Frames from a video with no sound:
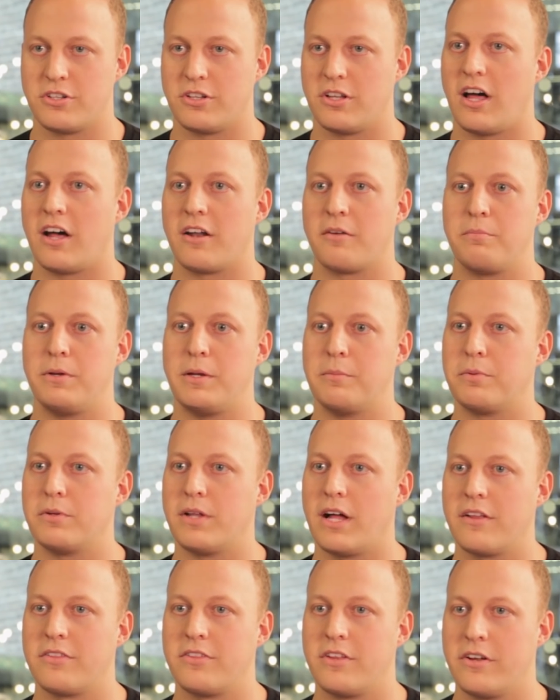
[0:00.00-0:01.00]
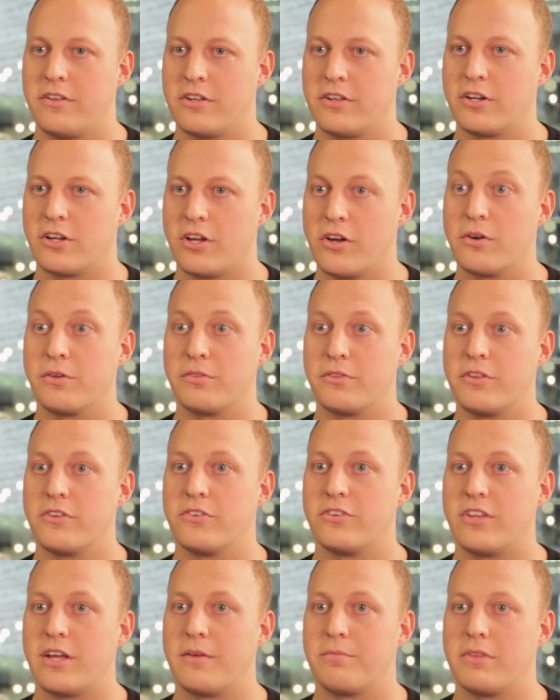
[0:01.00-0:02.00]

lot of people out there that are going through the same